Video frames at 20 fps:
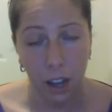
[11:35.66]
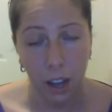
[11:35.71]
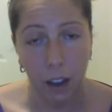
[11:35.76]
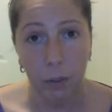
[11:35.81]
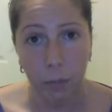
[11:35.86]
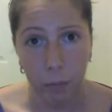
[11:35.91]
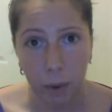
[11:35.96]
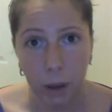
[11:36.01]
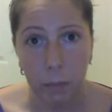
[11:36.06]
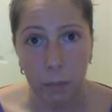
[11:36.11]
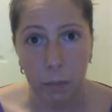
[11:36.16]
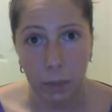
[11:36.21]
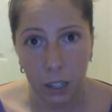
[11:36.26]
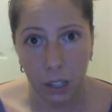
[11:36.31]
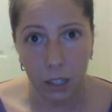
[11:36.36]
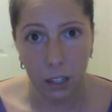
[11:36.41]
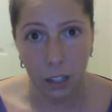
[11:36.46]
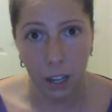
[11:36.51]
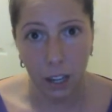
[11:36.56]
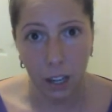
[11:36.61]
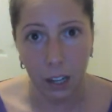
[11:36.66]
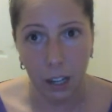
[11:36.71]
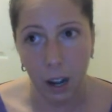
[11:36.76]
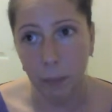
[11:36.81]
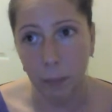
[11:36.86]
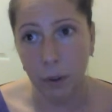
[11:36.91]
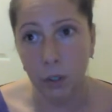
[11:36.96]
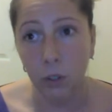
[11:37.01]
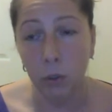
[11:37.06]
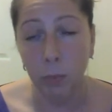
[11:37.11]
Have you met me? Like,
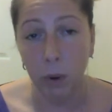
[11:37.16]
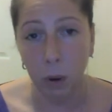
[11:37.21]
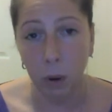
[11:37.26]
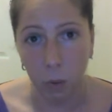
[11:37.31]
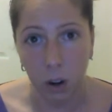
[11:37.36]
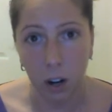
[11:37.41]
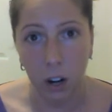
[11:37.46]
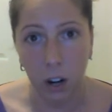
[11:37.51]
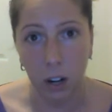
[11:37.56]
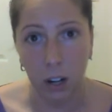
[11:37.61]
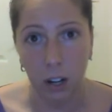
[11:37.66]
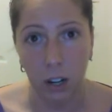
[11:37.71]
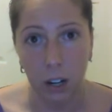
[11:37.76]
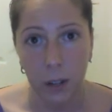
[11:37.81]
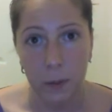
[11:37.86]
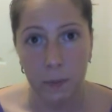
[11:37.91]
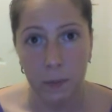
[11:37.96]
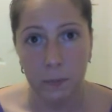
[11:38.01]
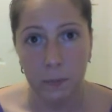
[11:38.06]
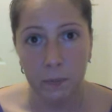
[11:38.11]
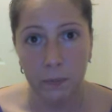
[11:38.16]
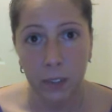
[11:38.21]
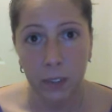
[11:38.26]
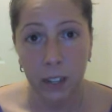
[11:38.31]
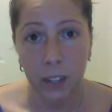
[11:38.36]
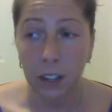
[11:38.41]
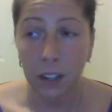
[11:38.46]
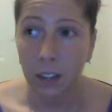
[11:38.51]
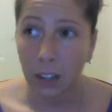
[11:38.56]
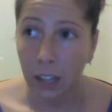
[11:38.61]
I'm going to do my work.
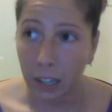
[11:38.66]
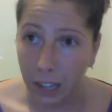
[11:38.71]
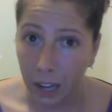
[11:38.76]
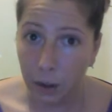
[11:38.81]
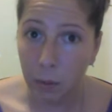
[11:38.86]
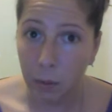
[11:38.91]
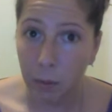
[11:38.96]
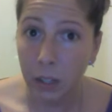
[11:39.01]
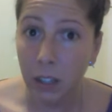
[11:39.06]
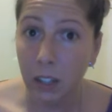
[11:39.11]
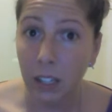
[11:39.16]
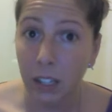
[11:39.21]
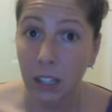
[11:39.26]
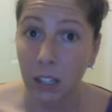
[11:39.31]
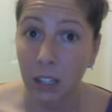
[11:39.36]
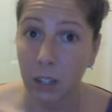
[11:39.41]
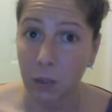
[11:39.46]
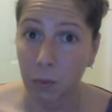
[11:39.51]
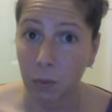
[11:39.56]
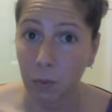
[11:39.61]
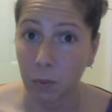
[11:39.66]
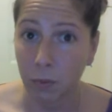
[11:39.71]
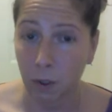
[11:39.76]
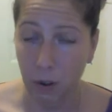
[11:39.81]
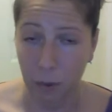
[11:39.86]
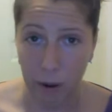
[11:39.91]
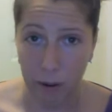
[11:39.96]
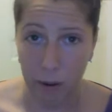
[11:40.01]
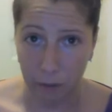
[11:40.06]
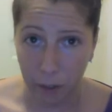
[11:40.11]
Accountability is
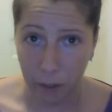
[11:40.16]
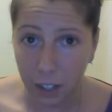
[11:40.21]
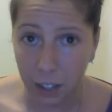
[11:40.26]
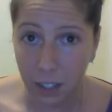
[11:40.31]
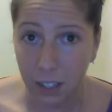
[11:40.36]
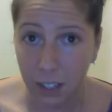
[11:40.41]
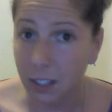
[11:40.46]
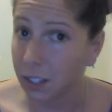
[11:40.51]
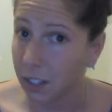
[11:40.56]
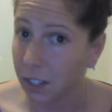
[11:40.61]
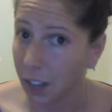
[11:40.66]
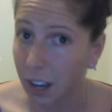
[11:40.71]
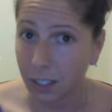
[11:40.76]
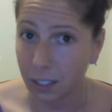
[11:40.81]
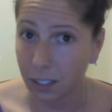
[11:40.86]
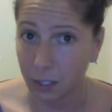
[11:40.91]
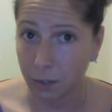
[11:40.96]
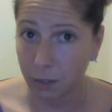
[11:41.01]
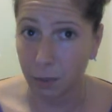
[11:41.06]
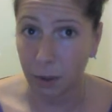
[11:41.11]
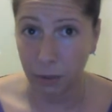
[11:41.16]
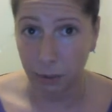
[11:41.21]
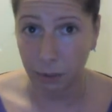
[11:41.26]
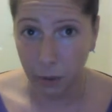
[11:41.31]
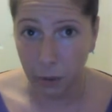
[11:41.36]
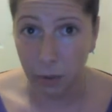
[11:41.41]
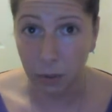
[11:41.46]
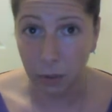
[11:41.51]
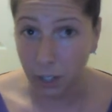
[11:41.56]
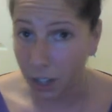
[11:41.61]
for my fitness, yes. My
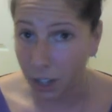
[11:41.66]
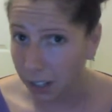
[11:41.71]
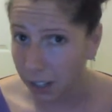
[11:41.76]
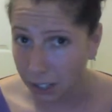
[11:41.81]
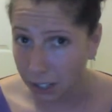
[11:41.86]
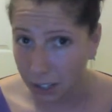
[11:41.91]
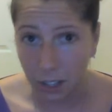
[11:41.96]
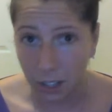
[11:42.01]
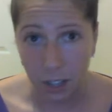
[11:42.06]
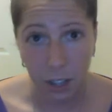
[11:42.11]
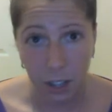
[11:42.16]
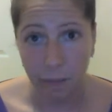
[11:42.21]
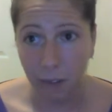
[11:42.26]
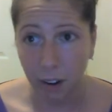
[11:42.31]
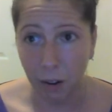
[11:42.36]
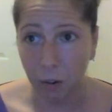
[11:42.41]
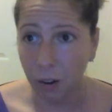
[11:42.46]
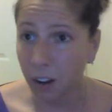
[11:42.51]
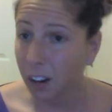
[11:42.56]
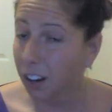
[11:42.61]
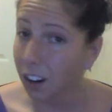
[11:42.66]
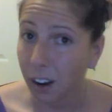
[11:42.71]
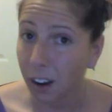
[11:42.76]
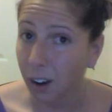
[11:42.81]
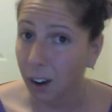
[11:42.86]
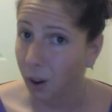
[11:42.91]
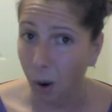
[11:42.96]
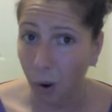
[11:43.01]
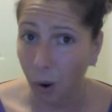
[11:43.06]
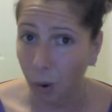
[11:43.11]
food, yes. My work,
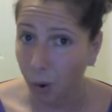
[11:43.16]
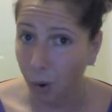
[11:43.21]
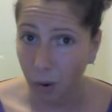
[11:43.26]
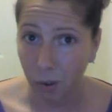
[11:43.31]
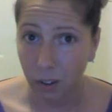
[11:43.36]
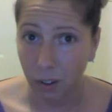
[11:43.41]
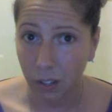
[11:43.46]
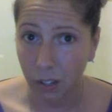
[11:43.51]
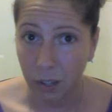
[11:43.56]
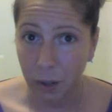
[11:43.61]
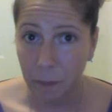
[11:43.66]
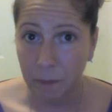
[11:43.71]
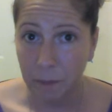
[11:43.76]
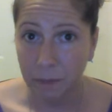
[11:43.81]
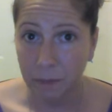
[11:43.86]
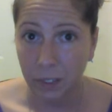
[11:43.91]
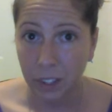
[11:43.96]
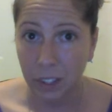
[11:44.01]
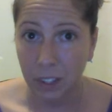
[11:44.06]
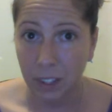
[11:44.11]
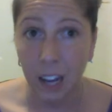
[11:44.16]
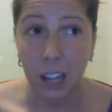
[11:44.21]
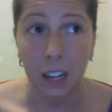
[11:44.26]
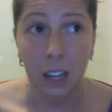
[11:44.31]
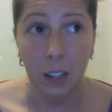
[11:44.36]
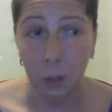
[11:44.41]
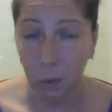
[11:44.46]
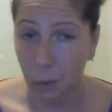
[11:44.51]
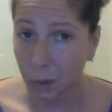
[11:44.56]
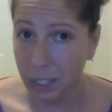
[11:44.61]
no.
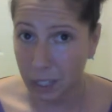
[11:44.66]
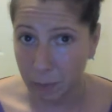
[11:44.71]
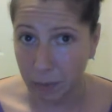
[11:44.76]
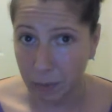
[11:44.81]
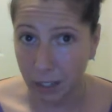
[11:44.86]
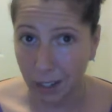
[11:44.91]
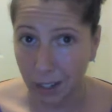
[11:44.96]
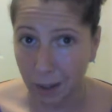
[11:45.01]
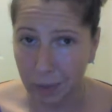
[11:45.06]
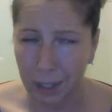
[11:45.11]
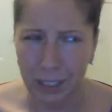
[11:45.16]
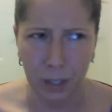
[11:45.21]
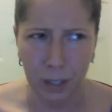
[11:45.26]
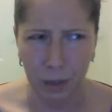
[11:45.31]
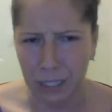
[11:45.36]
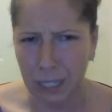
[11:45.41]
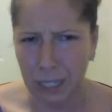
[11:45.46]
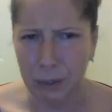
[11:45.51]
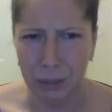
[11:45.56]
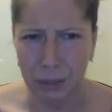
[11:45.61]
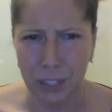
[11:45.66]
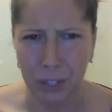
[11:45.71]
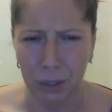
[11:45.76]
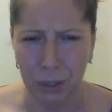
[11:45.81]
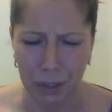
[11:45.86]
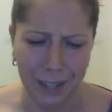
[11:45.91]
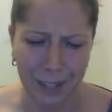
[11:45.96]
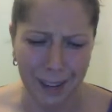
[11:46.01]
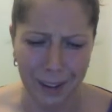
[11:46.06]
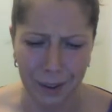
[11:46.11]
That annoys me. I'm like, don't tell me what to
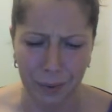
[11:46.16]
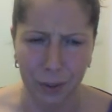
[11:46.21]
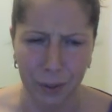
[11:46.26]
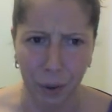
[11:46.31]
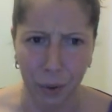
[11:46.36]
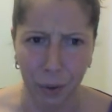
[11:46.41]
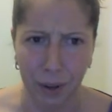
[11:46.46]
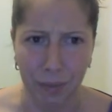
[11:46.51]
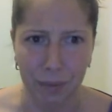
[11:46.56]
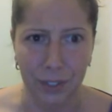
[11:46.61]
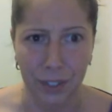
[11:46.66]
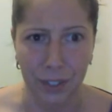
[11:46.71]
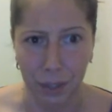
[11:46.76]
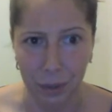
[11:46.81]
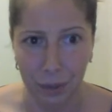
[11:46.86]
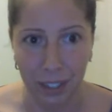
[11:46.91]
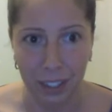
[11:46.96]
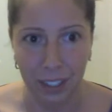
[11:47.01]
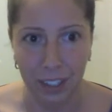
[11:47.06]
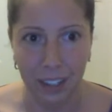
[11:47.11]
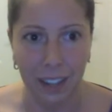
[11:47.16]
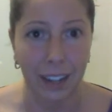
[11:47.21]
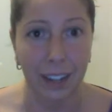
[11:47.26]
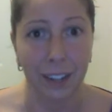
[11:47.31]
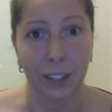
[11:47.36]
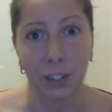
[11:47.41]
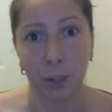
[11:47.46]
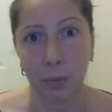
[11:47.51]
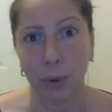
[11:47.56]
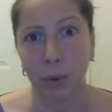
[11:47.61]
do. Like, I don't know what I'm doing. Like, I
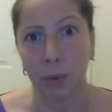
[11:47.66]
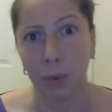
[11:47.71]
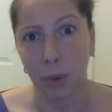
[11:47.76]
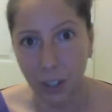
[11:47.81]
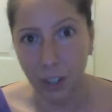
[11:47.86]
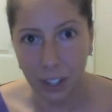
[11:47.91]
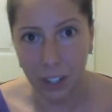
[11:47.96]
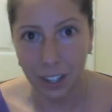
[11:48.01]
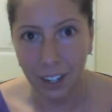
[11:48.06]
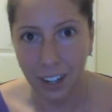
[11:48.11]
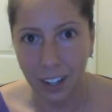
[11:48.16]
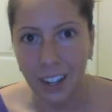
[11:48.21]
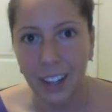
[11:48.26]
didn't do my work.